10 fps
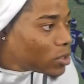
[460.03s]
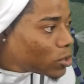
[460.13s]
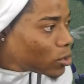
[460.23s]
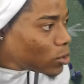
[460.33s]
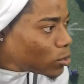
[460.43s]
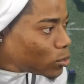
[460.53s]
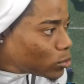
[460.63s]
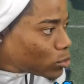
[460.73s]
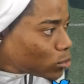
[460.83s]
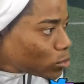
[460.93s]
Who
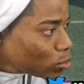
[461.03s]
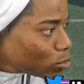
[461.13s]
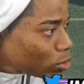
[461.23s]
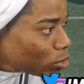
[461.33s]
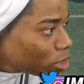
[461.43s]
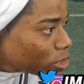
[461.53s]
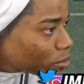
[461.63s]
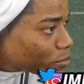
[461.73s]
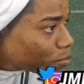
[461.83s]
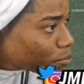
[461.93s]
threw this
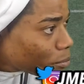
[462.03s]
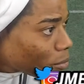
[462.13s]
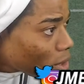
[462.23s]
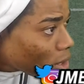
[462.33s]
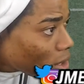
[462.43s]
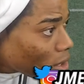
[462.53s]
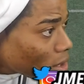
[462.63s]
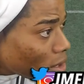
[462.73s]
ball?